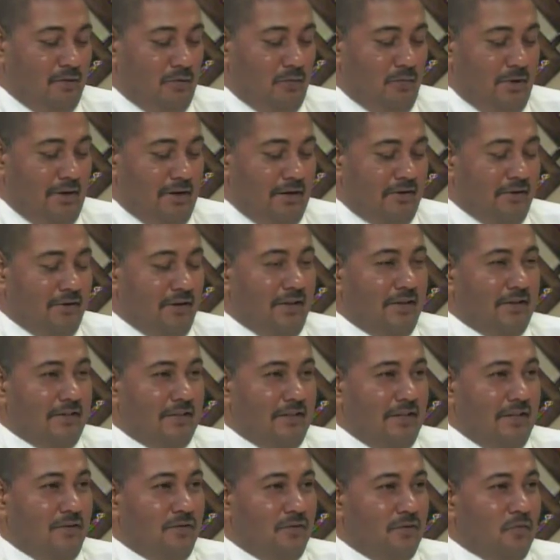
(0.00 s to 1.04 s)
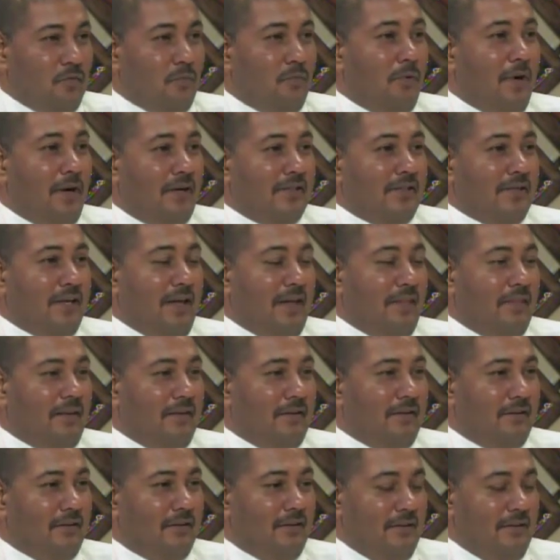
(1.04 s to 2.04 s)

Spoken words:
We need to continue to work together.